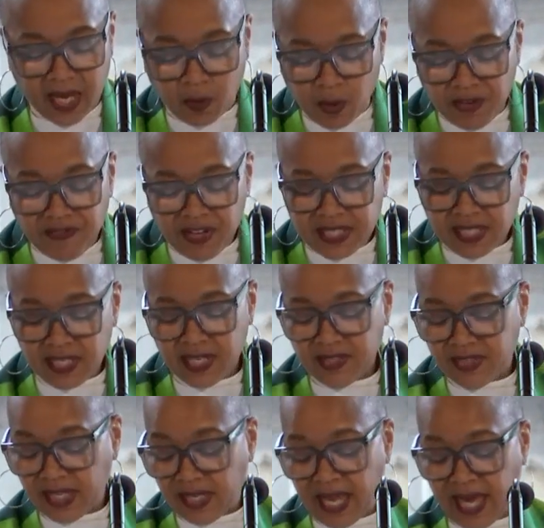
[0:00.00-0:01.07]
We
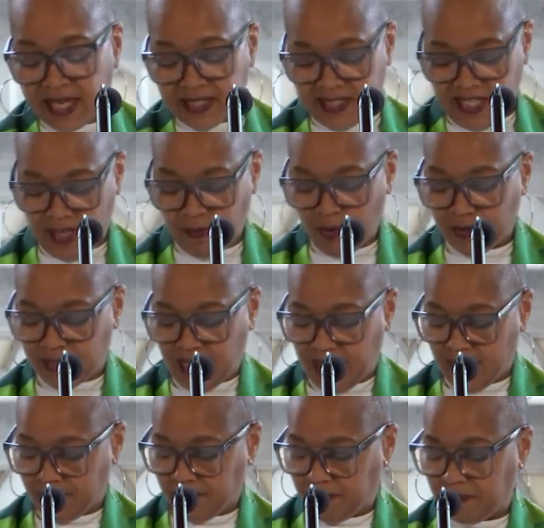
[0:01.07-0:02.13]
visited the Legacy
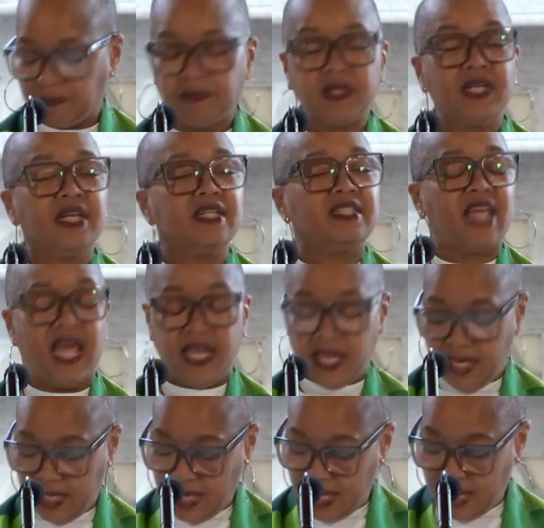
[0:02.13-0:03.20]
Museum,
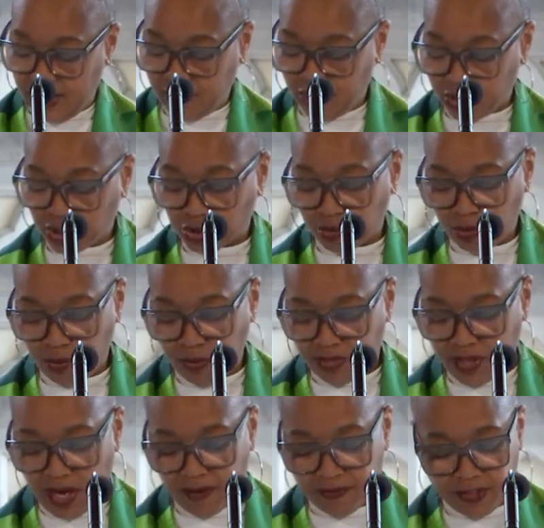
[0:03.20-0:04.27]
taking in the truth
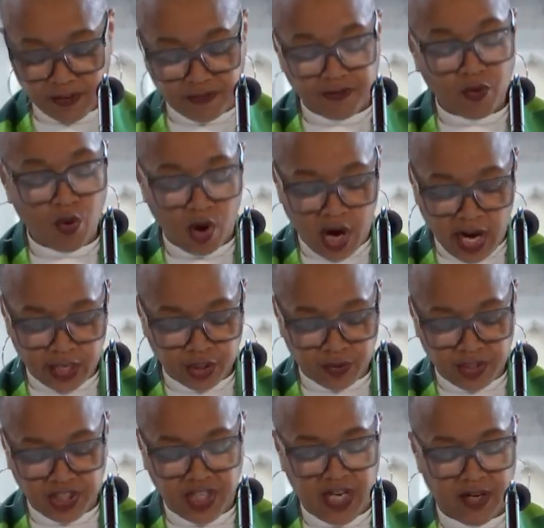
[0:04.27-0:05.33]
of the
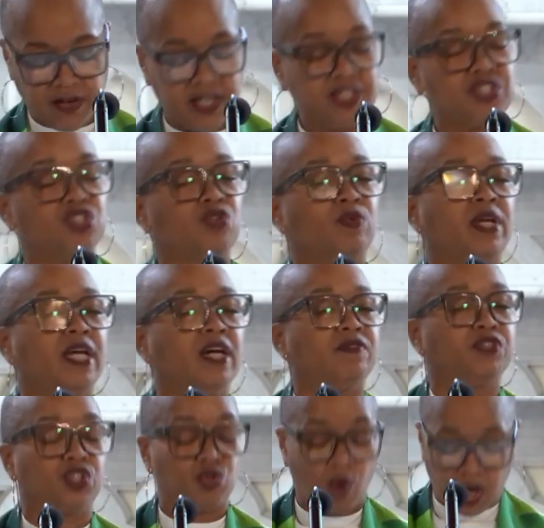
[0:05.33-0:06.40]
400-year history of
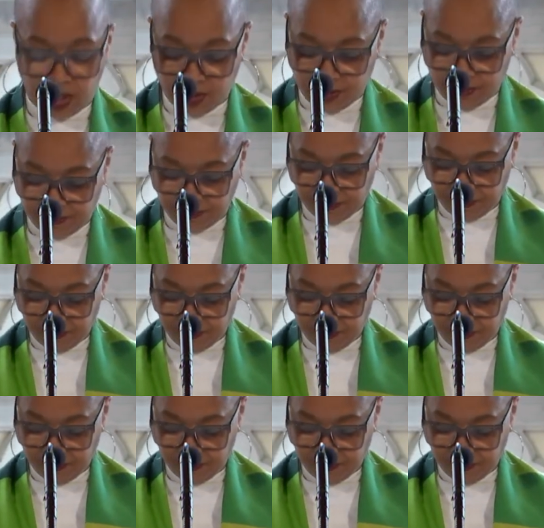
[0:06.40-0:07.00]
struggle